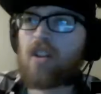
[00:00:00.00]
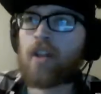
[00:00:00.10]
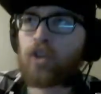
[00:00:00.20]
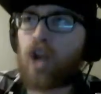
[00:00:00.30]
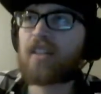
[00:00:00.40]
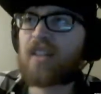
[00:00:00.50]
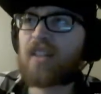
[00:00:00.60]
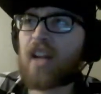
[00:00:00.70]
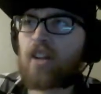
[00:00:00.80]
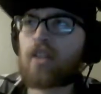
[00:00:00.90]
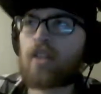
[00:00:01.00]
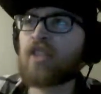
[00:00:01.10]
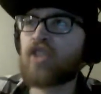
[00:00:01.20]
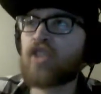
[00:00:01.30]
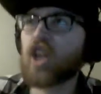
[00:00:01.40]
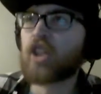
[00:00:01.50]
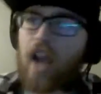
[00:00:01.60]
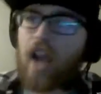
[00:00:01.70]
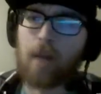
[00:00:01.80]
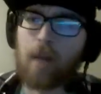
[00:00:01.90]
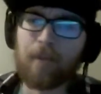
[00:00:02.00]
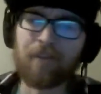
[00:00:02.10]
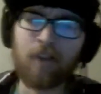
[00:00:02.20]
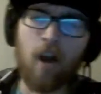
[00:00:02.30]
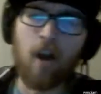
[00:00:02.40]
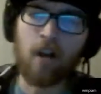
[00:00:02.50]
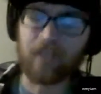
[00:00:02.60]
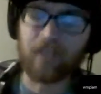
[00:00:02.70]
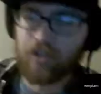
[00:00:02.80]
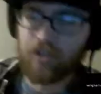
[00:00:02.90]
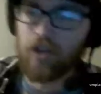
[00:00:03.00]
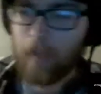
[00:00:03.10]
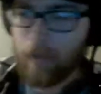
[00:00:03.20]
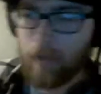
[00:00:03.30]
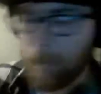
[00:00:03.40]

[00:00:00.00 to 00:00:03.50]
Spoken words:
trying to take our guns. They're gaying up the frogs. Excuse me.